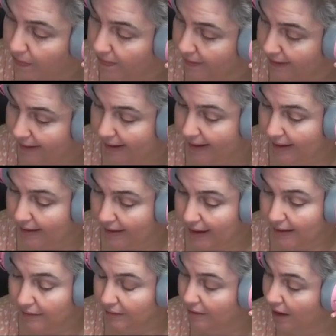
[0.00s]
And
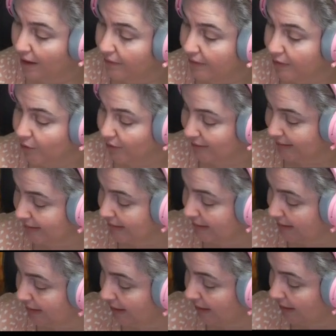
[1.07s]
I love that you can
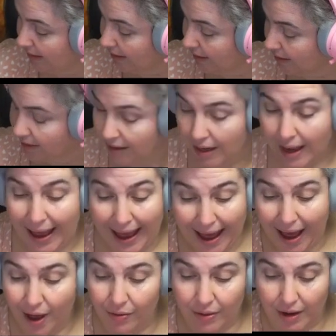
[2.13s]
see
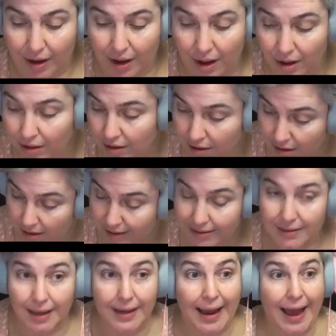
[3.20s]
how the color
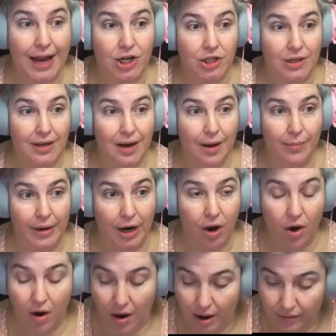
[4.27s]
is like actually coming
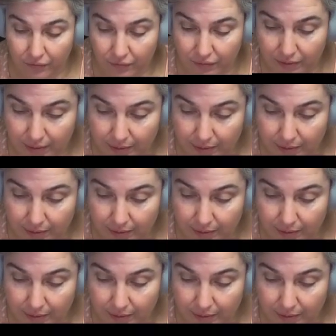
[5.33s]
off.